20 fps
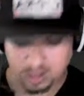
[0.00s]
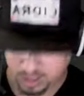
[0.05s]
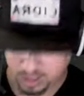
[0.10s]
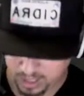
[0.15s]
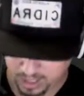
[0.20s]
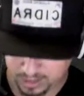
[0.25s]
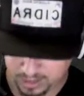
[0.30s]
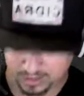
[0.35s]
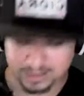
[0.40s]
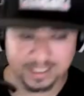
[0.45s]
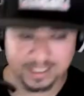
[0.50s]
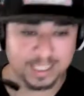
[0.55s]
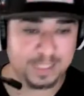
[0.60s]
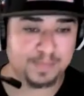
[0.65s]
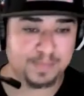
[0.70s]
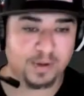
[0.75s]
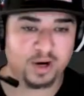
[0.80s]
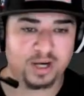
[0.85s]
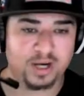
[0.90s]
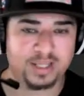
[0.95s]
This
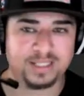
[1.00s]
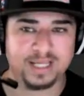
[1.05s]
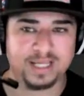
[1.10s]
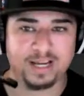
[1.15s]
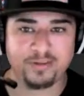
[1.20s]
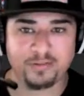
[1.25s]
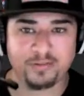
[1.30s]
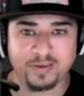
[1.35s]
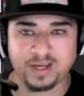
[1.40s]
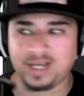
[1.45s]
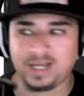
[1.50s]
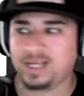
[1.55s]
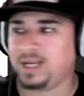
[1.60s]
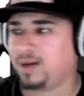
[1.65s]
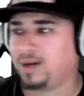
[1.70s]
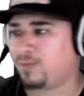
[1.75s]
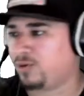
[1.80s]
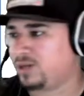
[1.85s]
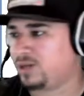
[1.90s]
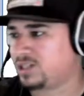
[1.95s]
part, definitely, I'm
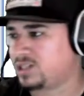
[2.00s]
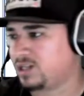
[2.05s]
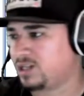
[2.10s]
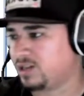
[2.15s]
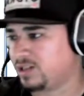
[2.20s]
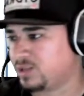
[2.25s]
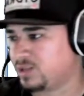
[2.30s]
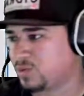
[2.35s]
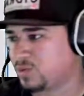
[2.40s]
going to share this with